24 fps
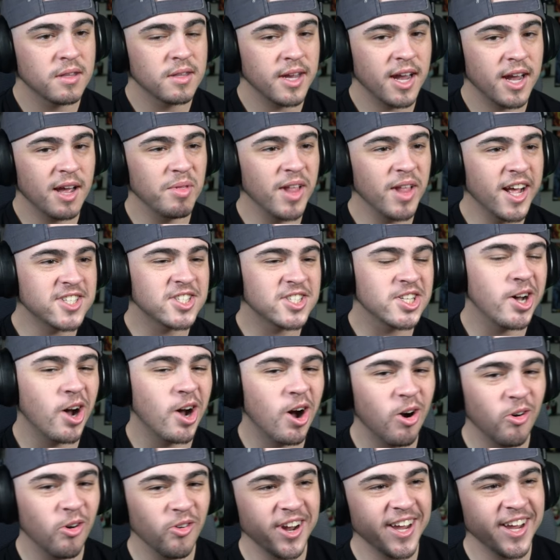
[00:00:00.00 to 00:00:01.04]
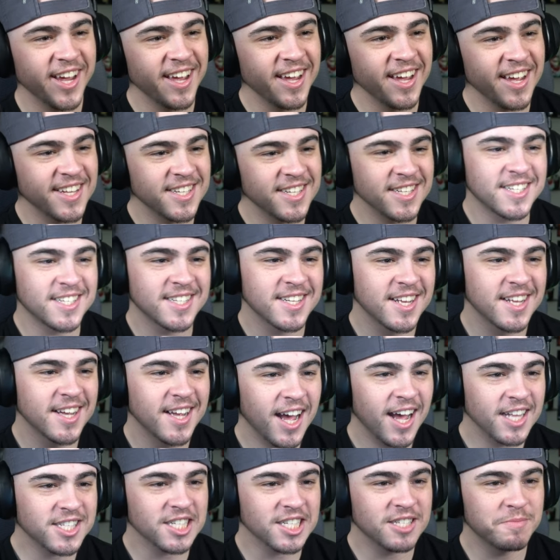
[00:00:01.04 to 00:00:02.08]
Damn, let's go, Riz.
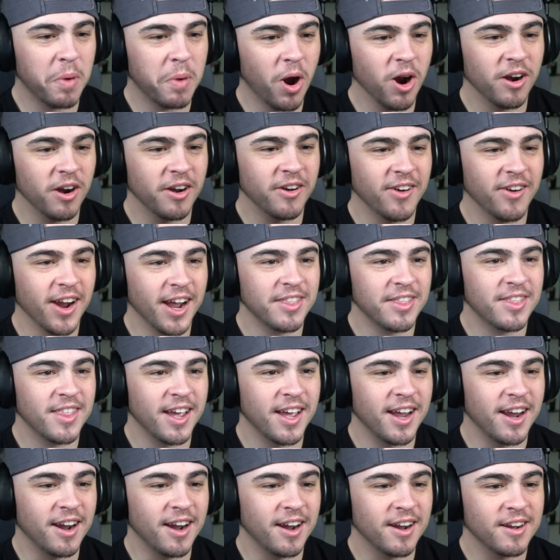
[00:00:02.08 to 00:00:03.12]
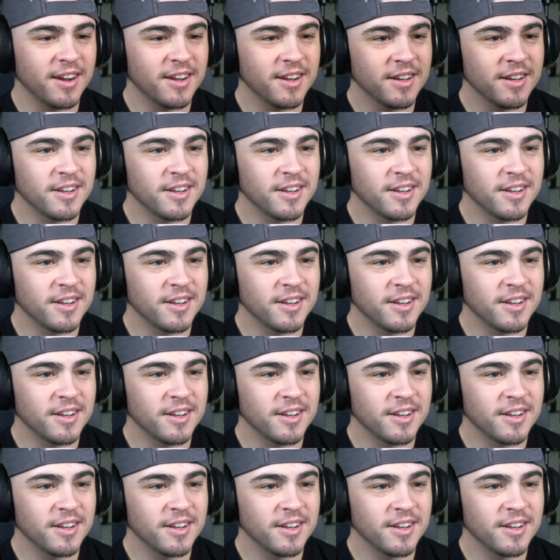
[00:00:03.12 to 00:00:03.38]
That's a Spartan right there.